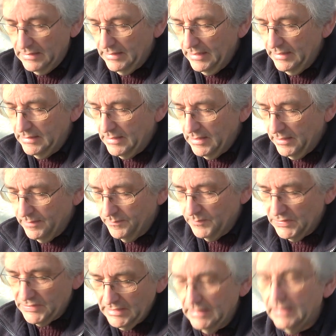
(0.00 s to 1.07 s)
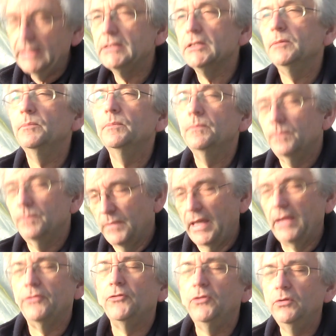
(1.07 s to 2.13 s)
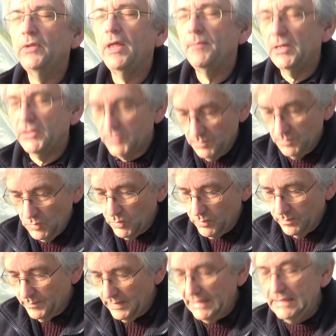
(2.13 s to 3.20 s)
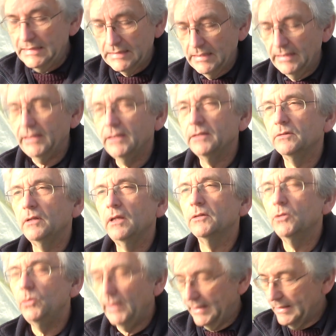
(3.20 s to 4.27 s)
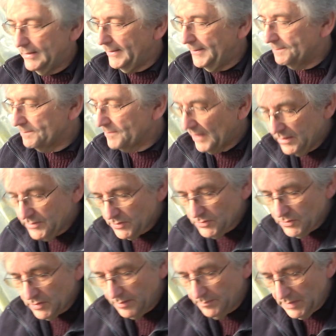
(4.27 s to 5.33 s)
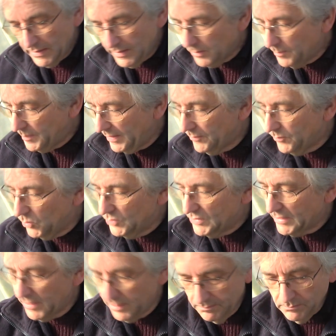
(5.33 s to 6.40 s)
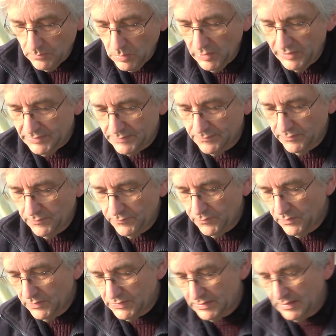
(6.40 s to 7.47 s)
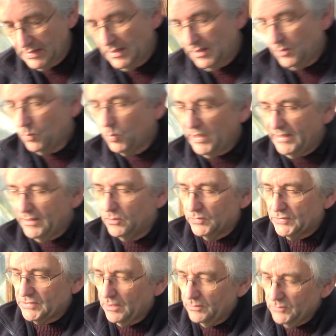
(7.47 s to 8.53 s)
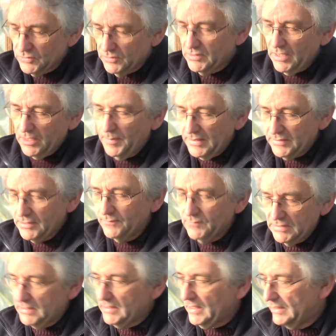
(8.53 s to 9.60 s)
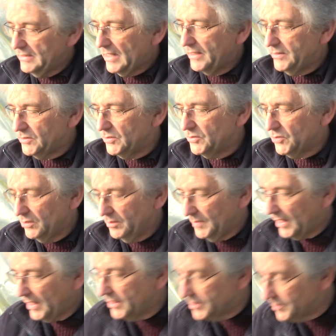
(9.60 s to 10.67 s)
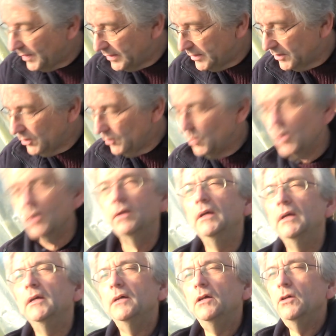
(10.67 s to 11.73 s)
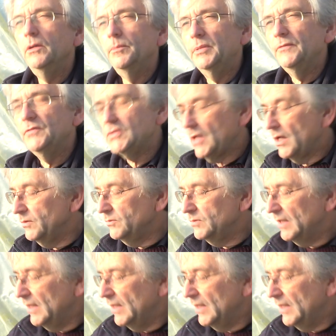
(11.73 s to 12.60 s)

then the seedlings can get through that much more easily and quickly. So do give them a little bit of water, keep them moist for the first week or so. It should take about 7 to 10 days to germinate, depending on what herb you've sown.